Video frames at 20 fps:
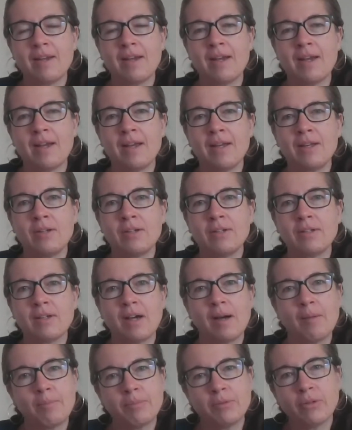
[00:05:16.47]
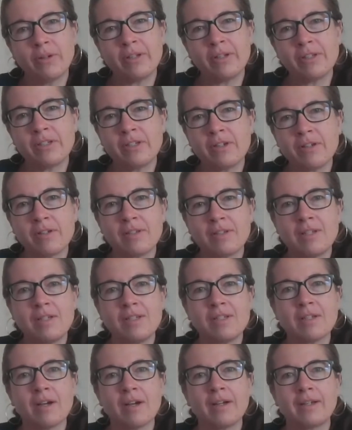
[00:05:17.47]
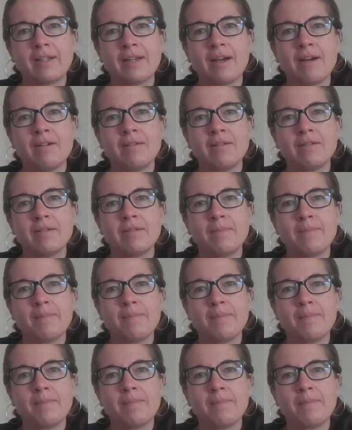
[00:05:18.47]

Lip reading: And upload it to your Seesaw account.